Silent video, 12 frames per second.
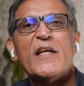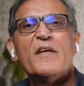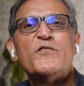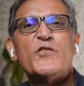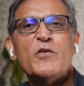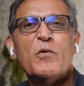
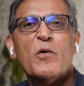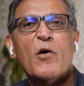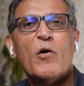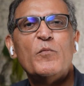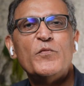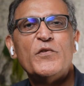gives you
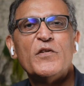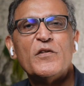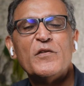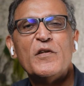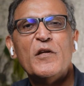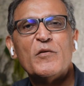hope
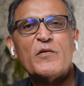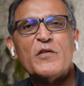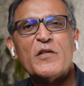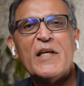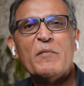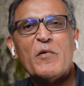to
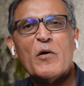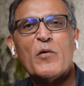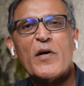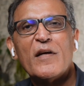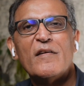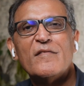keep
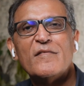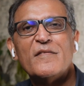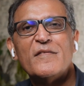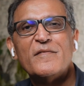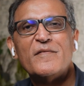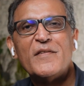going?
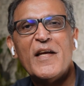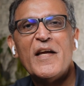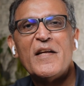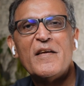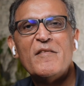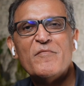
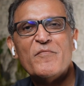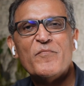Catie?